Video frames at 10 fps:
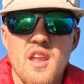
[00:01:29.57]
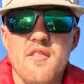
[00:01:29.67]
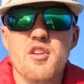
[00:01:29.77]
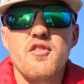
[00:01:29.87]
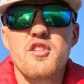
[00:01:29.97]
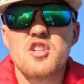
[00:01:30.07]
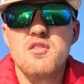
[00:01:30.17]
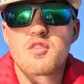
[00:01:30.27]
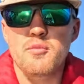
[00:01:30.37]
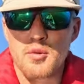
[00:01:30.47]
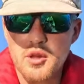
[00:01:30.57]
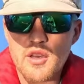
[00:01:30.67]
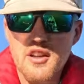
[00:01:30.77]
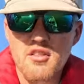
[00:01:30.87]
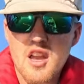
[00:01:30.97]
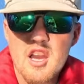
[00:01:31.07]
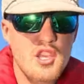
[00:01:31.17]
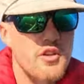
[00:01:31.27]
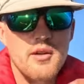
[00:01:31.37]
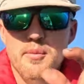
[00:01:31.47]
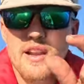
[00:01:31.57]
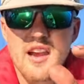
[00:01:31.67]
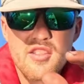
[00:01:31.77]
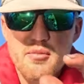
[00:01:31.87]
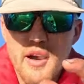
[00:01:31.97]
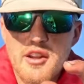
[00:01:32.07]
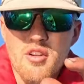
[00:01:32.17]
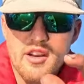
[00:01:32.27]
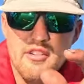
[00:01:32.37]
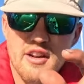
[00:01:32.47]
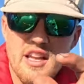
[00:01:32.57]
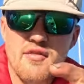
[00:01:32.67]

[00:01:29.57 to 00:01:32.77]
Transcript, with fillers: If you're fishing for bluegill, you can break out the micro Ned rig.